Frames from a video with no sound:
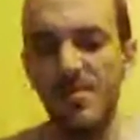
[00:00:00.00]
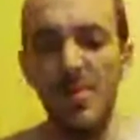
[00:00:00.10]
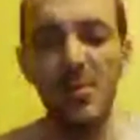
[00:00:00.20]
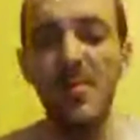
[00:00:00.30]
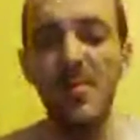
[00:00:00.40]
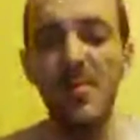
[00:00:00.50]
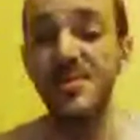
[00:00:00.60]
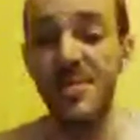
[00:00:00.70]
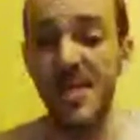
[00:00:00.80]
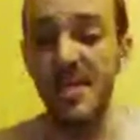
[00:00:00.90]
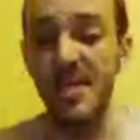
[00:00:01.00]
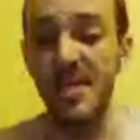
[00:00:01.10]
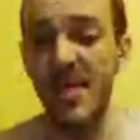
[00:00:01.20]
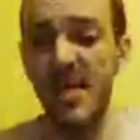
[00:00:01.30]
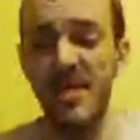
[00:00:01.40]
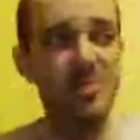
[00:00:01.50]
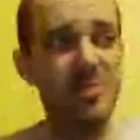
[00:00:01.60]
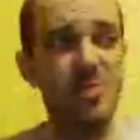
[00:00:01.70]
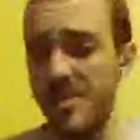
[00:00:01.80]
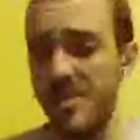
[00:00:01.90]
Paper money is a thing of the
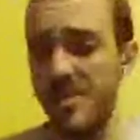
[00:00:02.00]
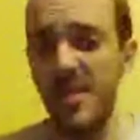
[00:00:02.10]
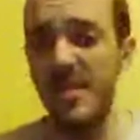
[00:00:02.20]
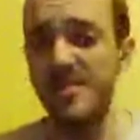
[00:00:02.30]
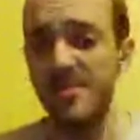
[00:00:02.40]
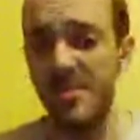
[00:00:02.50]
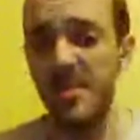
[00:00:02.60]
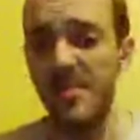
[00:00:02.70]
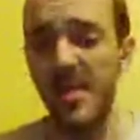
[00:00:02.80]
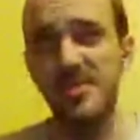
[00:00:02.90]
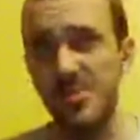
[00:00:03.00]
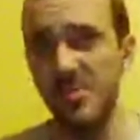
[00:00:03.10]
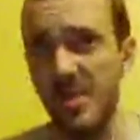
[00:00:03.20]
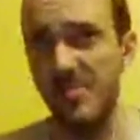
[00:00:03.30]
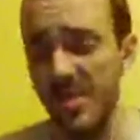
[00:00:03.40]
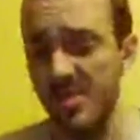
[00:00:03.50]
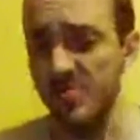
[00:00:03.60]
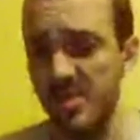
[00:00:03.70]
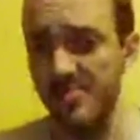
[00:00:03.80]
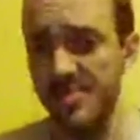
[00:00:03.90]
past. Change money is a thing of the past. It's all done by
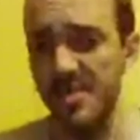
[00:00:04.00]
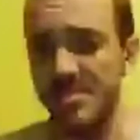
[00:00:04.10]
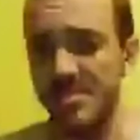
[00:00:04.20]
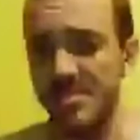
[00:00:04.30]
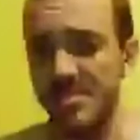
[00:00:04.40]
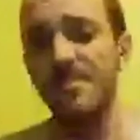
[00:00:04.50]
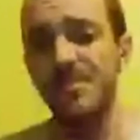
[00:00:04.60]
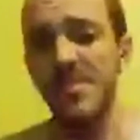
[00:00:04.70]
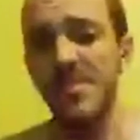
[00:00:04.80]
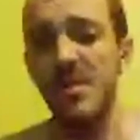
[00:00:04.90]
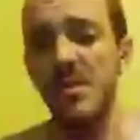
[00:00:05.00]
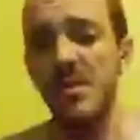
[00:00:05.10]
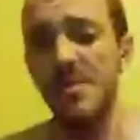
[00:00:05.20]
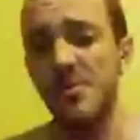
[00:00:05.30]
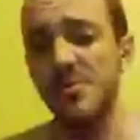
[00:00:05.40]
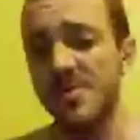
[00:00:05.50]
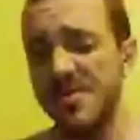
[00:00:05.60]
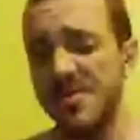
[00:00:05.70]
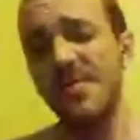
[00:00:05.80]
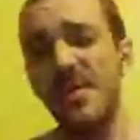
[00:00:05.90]
those little sticks there. They're
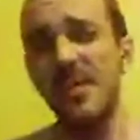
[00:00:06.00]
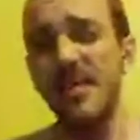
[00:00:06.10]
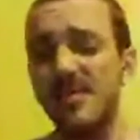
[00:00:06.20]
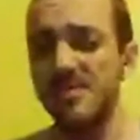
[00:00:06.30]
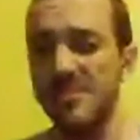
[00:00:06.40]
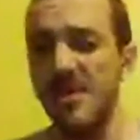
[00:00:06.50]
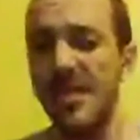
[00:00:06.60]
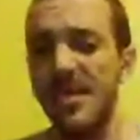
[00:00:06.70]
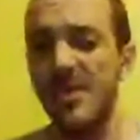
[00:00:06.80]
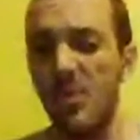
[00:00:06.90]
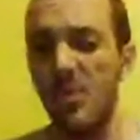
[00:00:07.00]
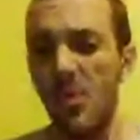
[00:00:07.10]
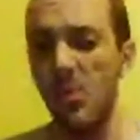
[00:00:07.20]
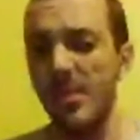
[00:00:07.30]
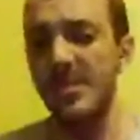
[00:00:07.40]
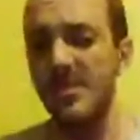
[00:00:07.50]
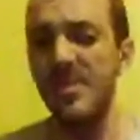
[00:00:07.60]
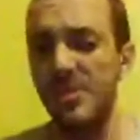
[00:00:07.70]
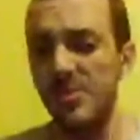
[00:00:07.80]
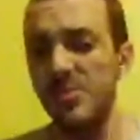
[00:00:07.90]
specifically designed only to
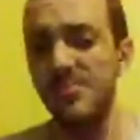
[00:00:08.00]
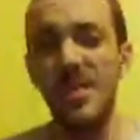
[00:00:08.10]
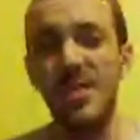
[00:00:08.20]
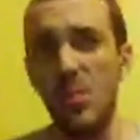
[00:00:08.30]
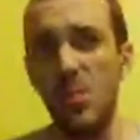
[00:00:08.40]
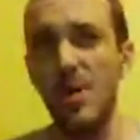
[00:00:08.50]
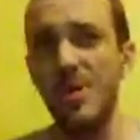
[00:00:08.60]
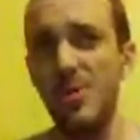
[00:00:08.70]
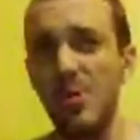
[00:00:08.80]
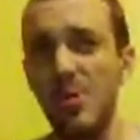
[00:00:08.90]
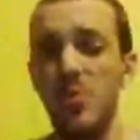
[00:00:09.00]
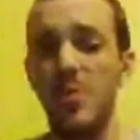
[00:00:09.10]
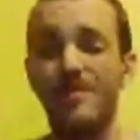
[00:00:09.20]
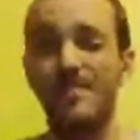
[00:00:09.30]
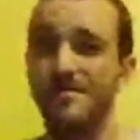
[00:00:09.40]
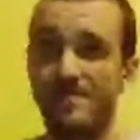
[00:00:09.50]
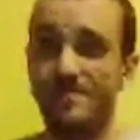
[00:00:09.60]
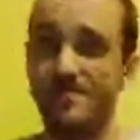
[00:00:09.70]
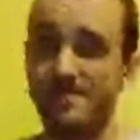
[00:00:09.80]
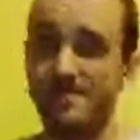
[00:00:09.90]
be used by the one who
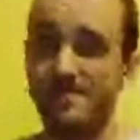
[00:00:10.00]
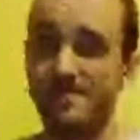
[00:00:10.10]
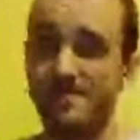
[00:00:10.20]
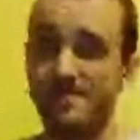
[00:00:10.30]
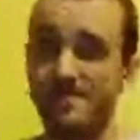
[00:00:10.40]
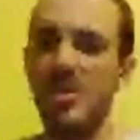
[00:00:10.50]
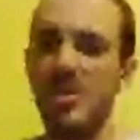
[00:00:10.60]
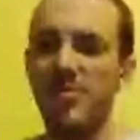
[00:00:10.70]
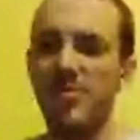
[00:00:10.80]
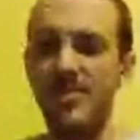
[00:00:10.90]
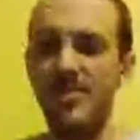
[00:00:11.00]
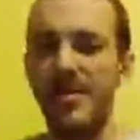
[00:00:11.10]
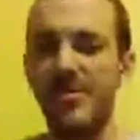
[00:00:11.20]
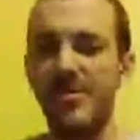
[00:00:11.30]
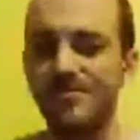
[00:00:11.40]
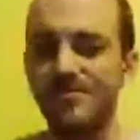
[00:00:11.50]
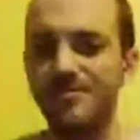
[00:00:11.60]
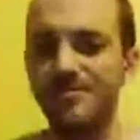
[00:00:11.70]
currently wields them.